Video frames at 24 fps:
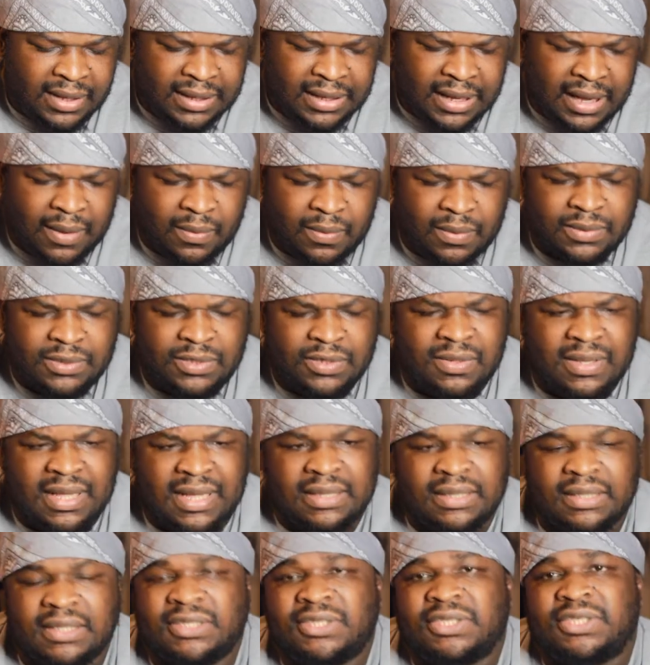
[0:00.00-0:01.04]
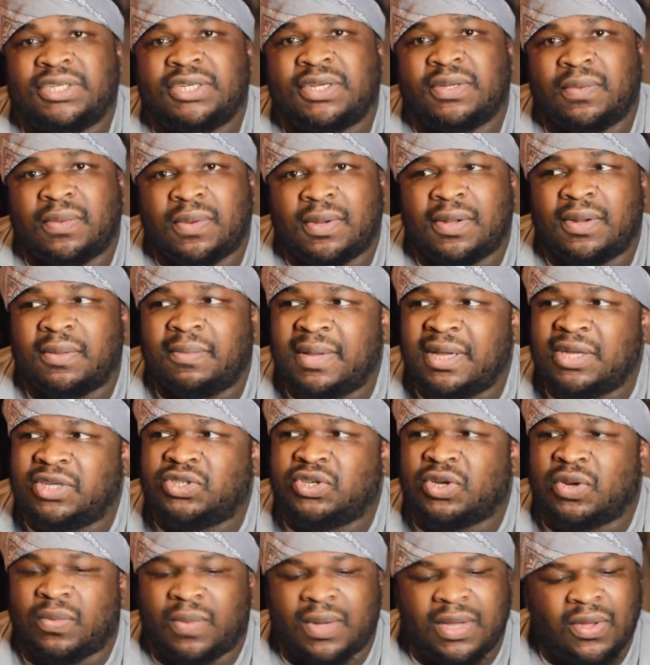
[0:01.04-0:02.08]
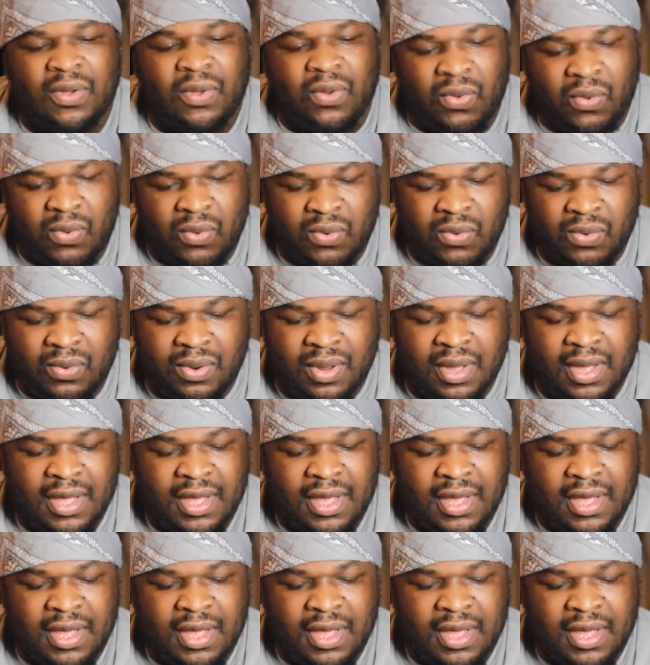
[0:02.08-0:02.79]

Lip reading: I won't do that this year. We're going to make sure we hold